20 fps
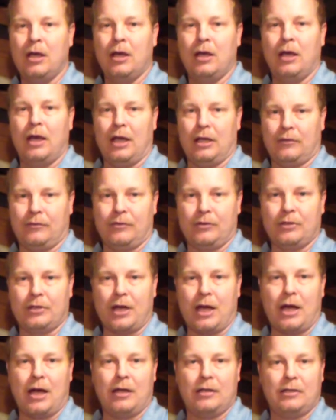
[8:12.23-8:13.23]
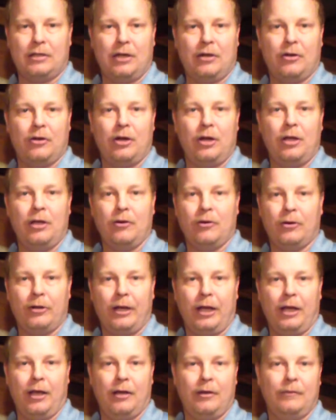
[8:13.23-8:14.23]
That's for Scott, Terry, or
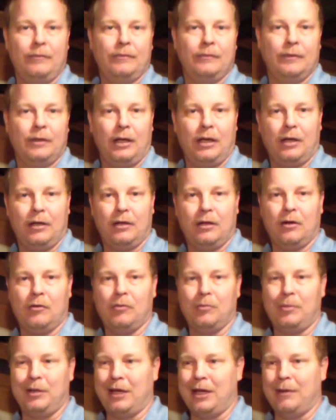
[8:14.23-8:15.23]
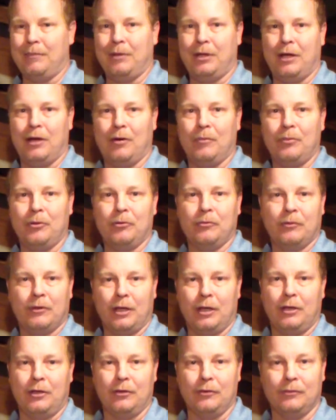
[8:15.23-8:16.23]
Dan, and we'll be happy to help you.
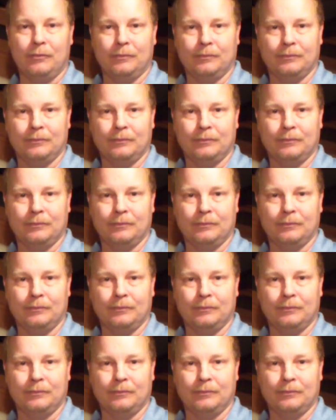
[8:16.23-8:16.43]
Thank you.